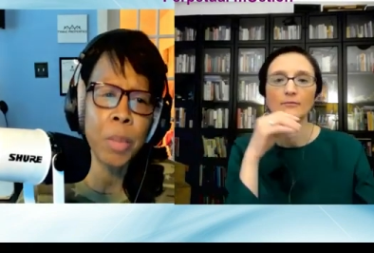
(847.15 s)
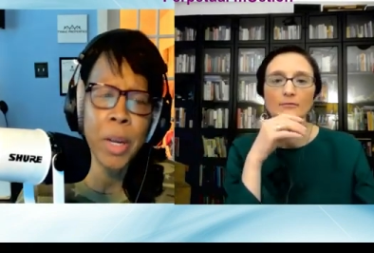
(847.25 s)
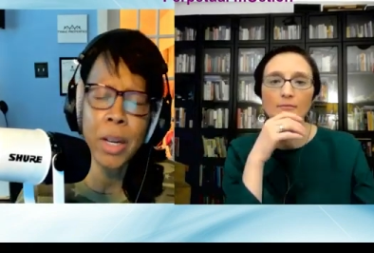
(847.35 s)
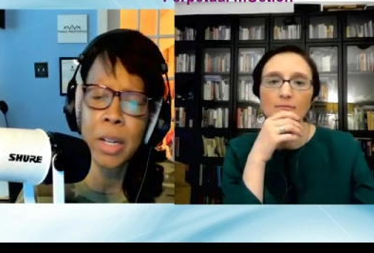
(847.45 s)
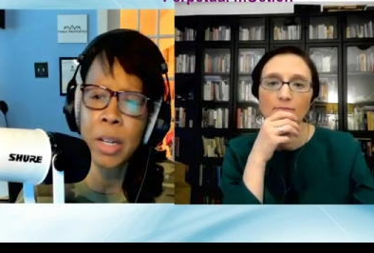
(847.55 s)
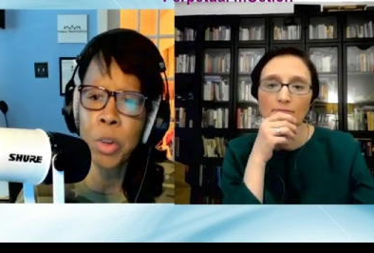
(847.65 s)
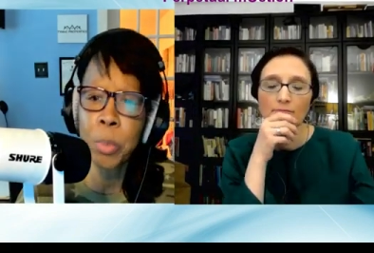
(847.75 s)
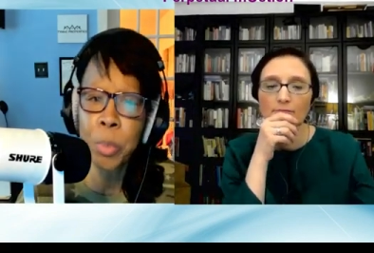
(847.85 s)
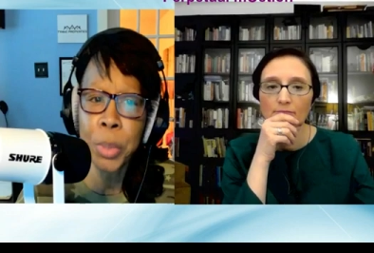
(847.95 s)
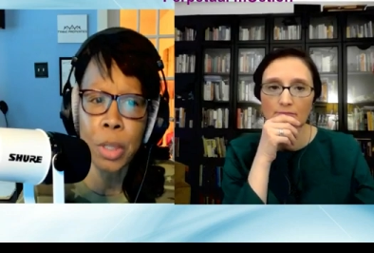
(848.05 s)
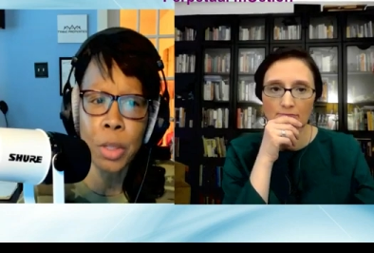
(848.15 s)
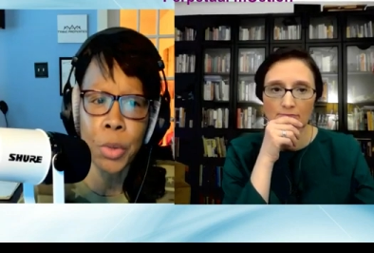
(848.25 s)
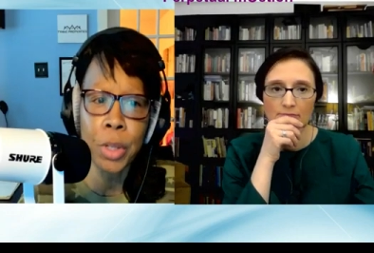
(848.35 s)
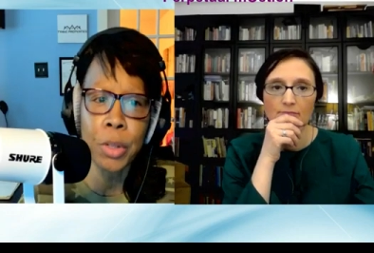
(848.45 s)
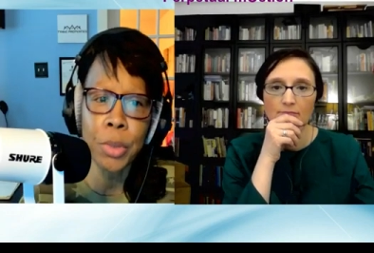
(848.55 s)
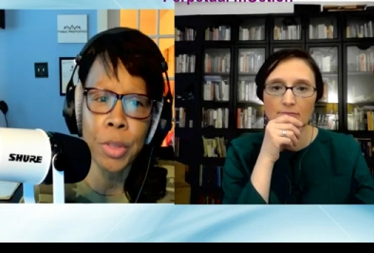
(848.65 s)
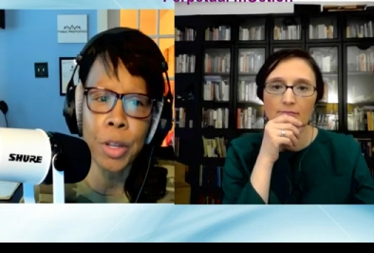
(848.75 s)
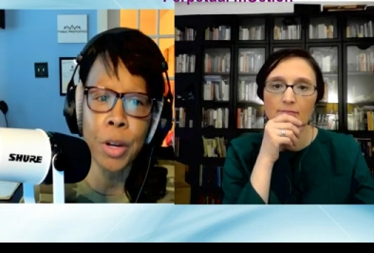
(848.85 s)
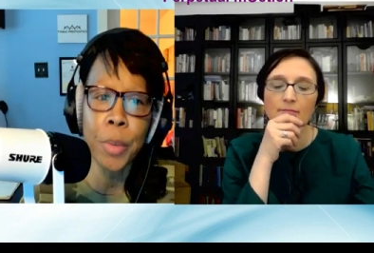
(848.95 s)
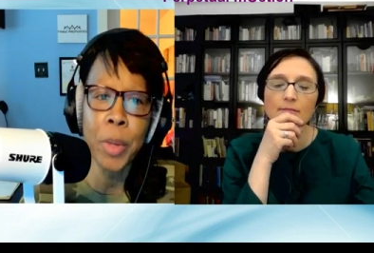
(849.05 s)
Speaker 1: And you talk about it in your book,
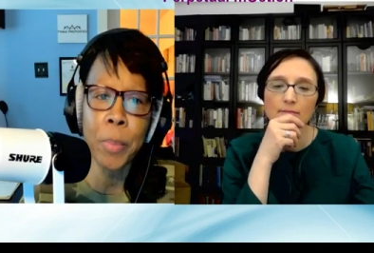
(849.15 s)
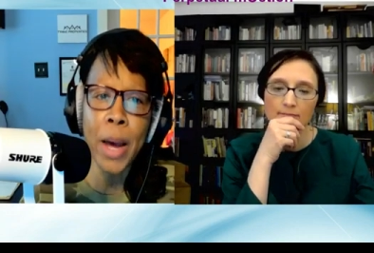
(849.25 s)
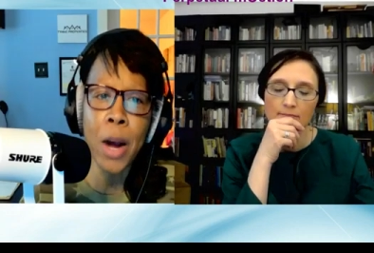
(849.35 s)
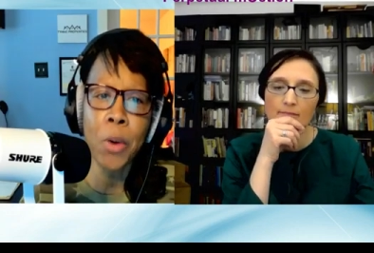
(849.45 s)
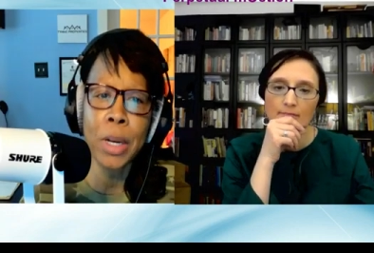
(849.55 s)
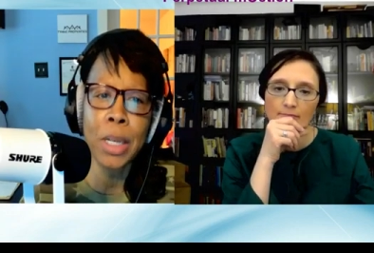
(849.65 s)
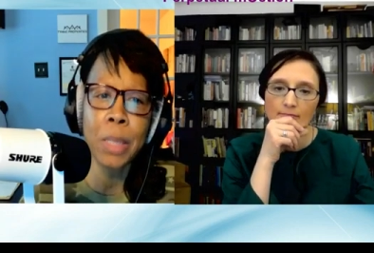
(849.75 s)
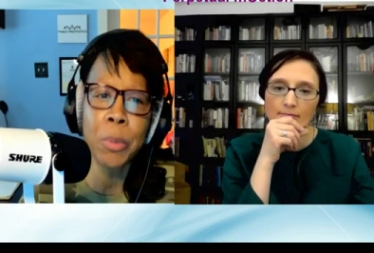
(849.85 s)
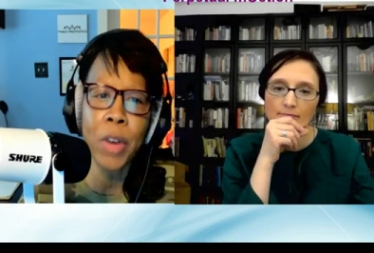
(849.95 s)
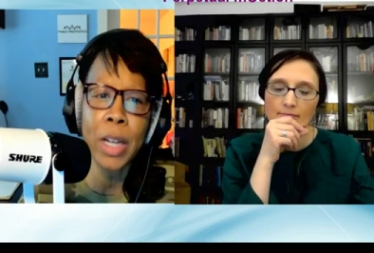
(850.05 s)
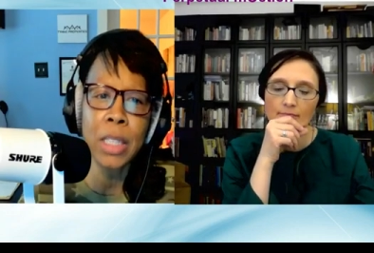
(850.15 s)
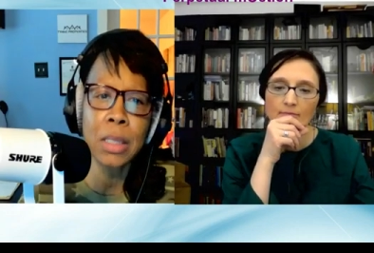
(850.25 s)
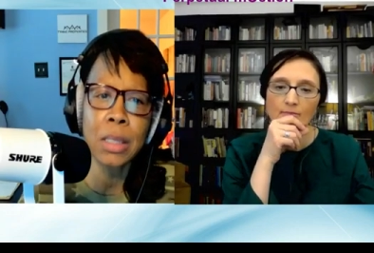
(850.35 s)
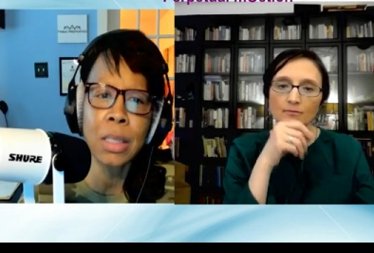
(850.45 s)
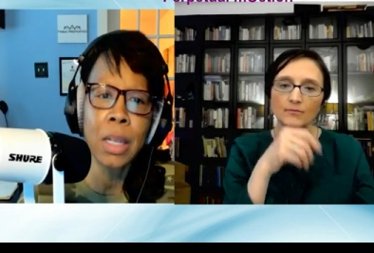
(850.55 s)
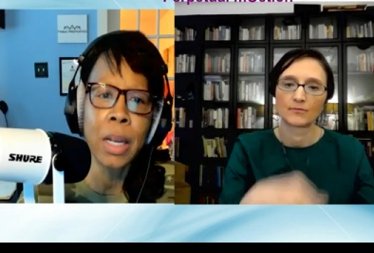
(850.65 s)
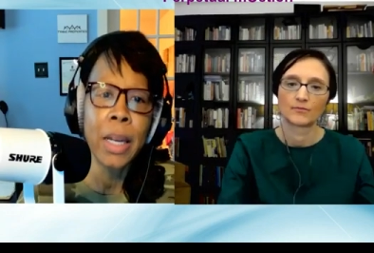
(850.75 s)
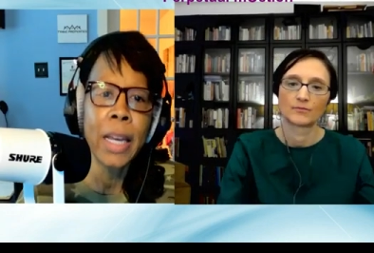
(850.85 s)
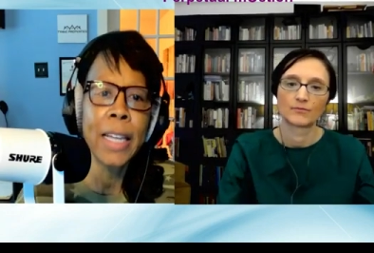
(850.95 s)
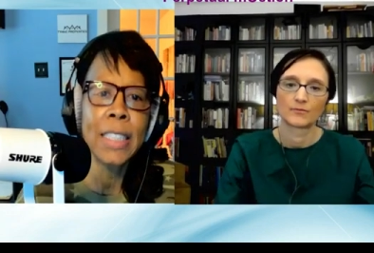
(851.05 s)
Critical Therapy, Power and
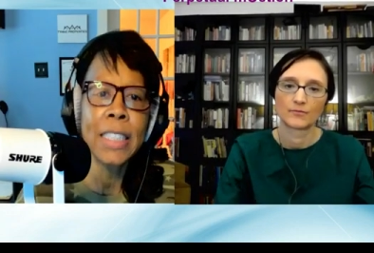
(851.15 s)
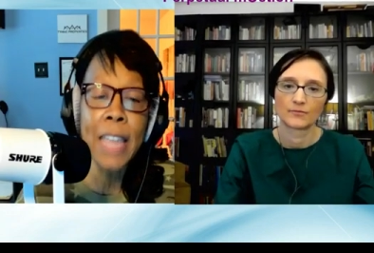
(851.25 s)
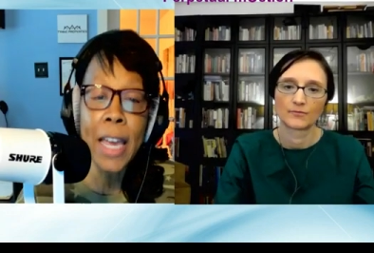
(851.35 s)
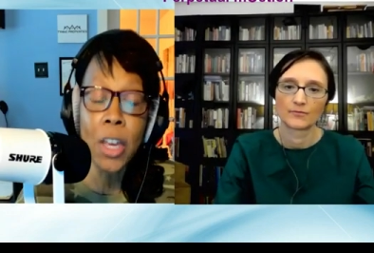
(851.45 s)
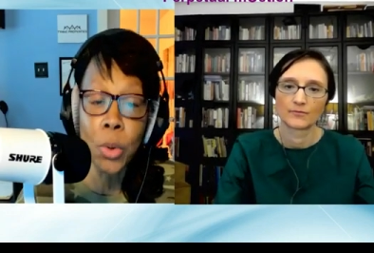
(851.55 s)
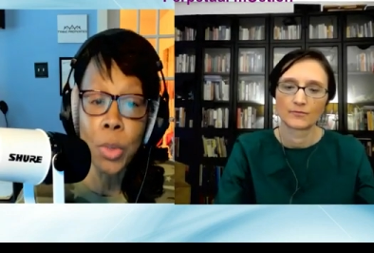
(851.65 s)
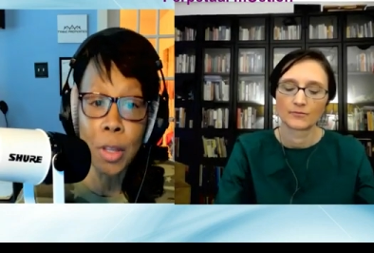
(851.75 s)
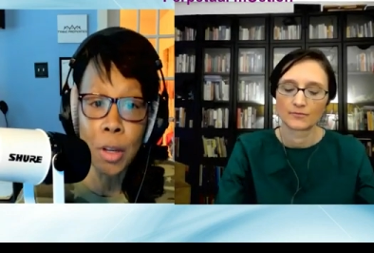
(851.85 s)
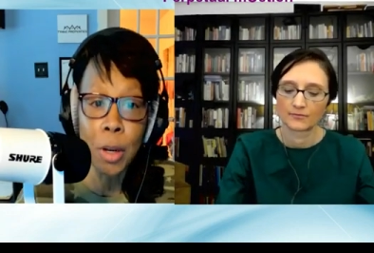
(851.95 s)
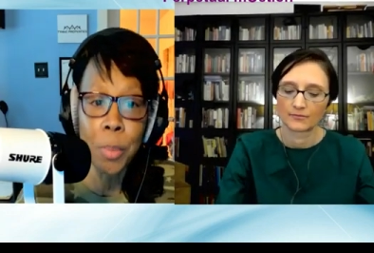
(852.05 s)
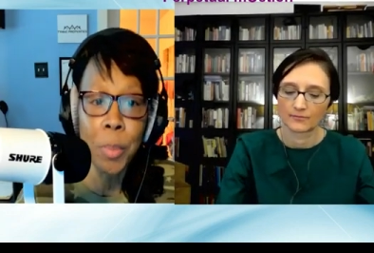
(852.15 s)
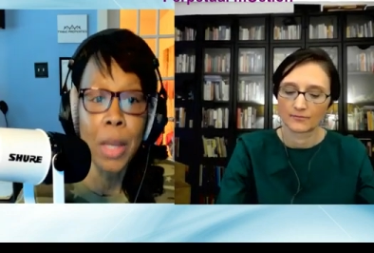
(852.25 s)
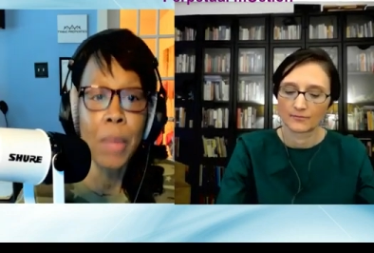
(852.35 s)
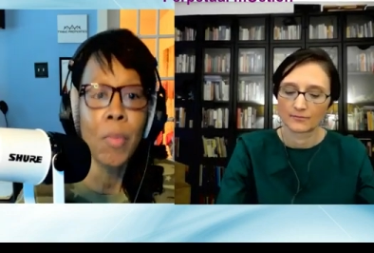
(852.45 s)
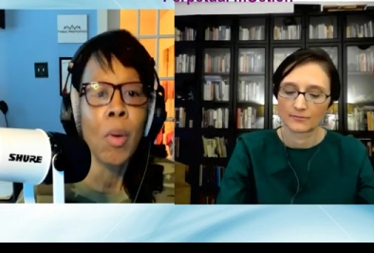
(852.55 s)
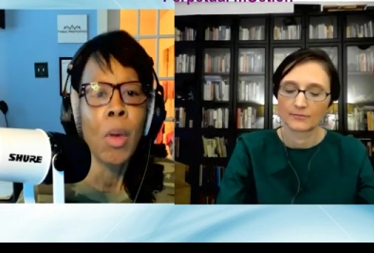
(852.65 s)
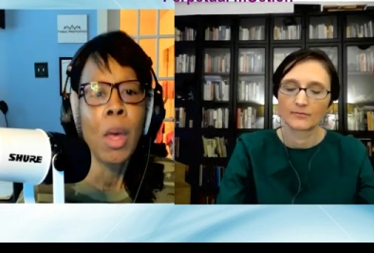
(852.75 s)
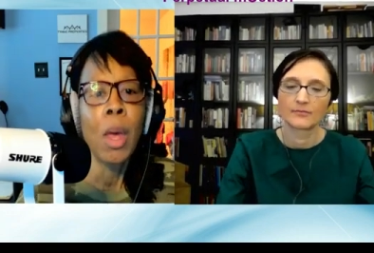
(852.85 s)
Liberation in Psychotherapy.